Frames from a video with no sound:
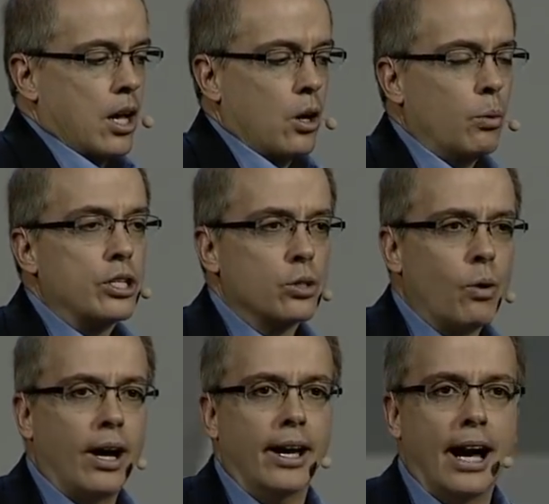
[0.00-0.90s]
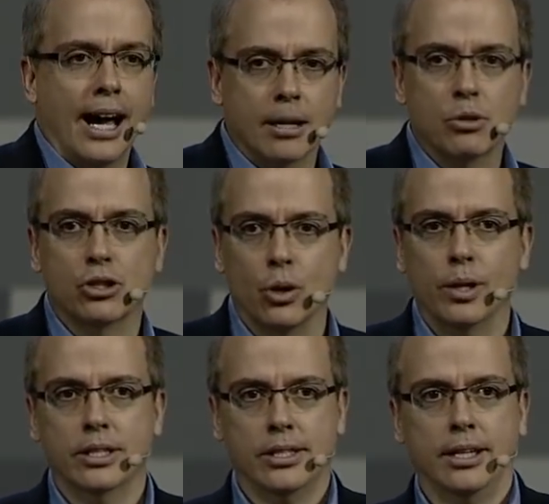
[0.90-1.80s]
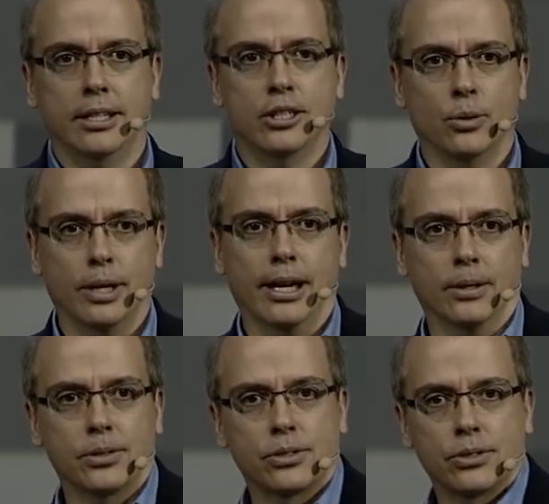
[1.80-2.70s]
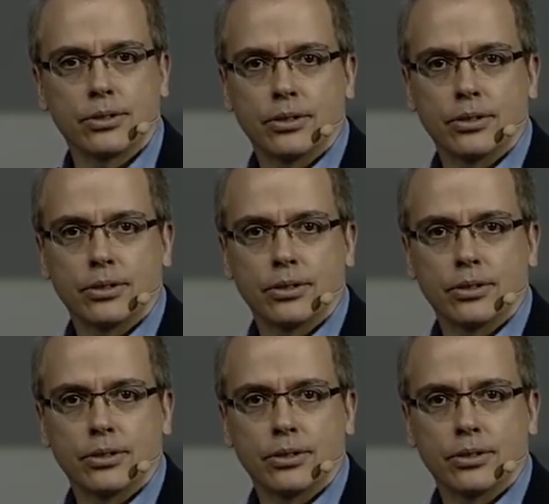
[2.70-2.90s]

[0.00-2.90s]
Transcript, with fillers: Which is why I am so excited to announce